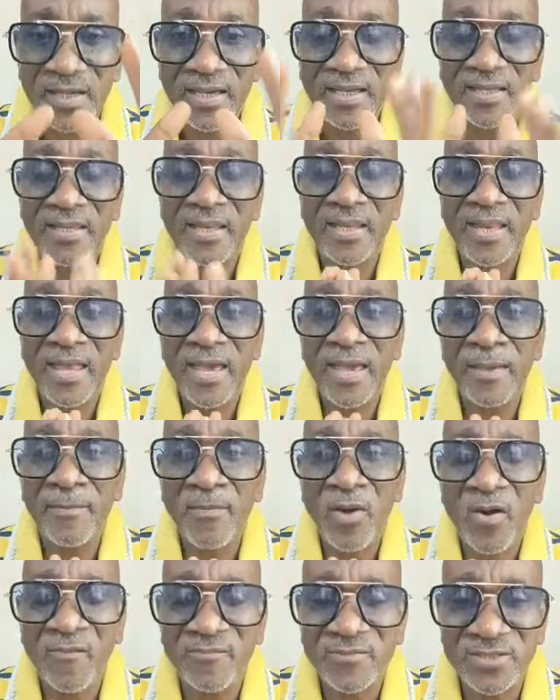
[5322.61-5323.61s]
In the
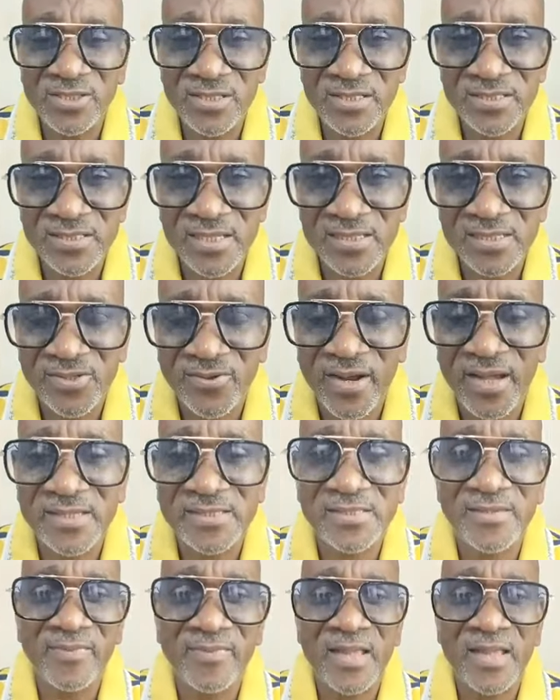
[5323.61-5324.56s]
name of Jesus Christ of